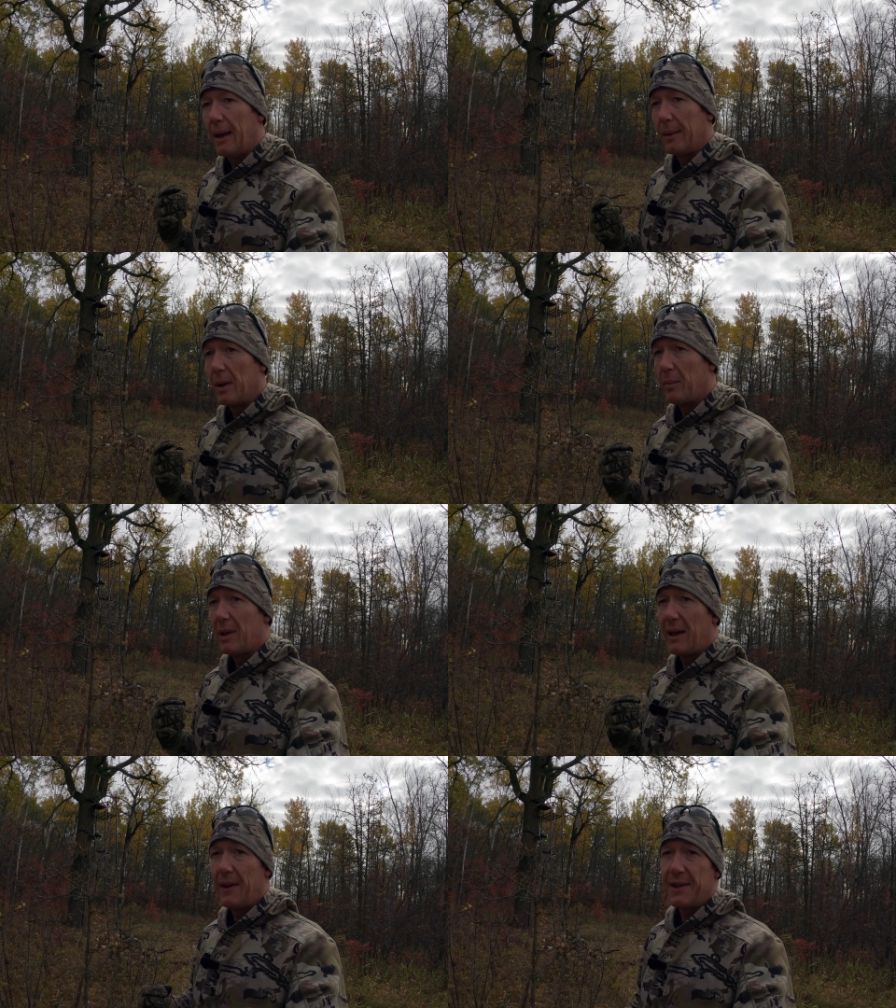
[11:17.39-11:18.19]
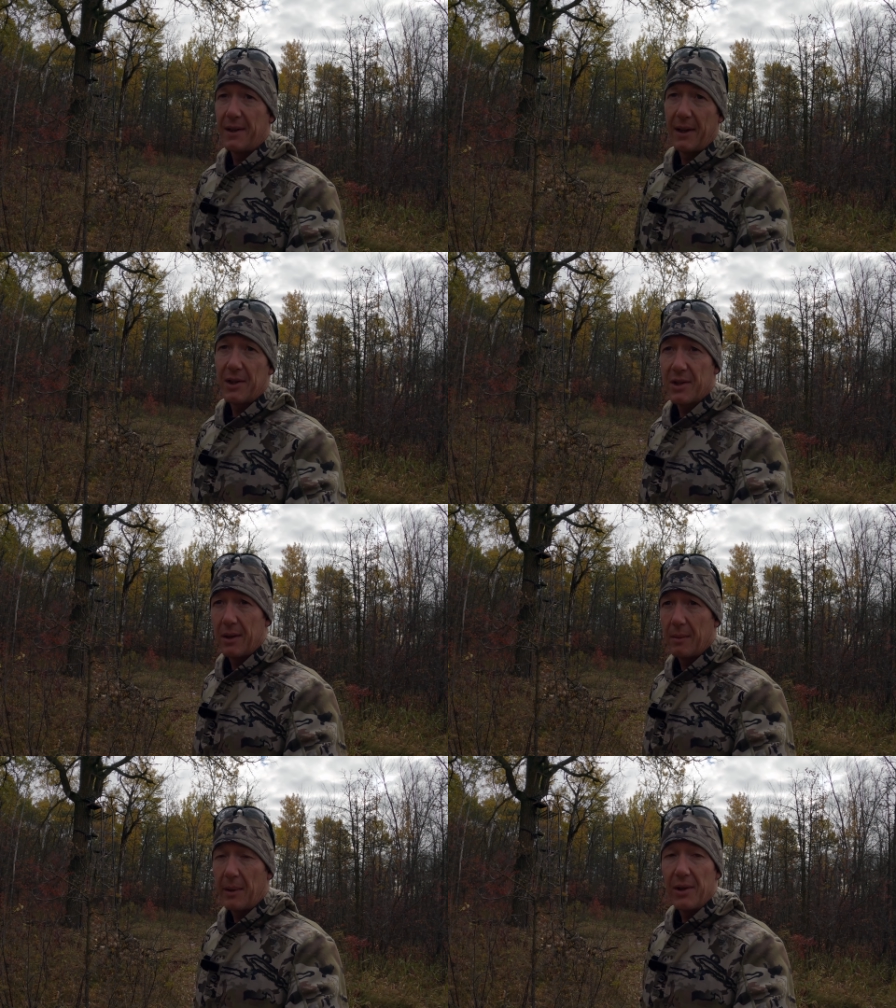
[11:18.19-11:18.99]
and I'm going to apply that to next
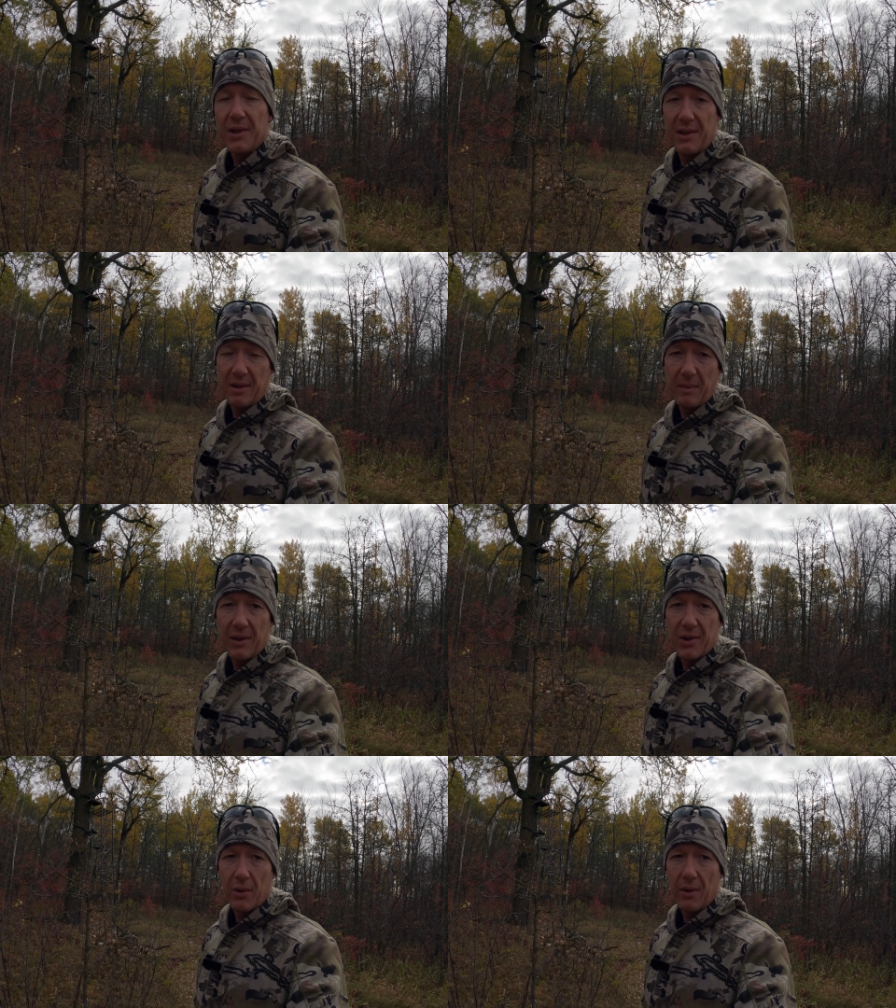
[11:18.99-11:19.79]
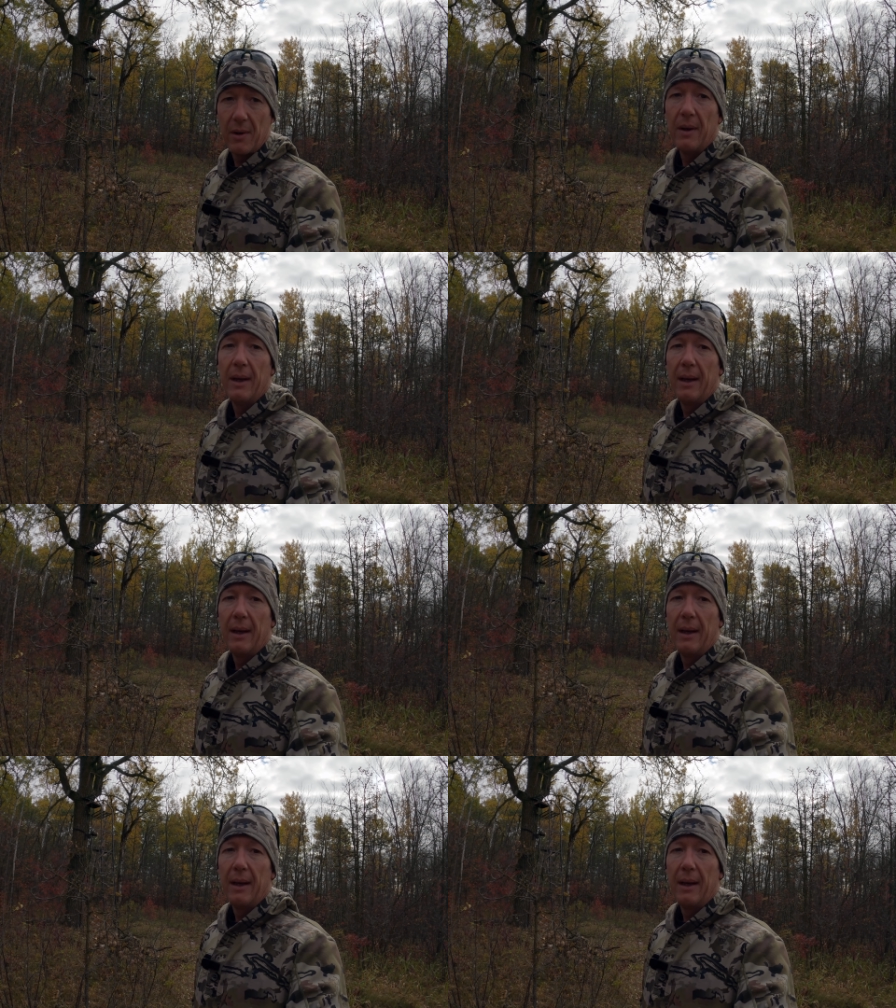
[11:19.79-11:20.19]
bear season in Minnesota.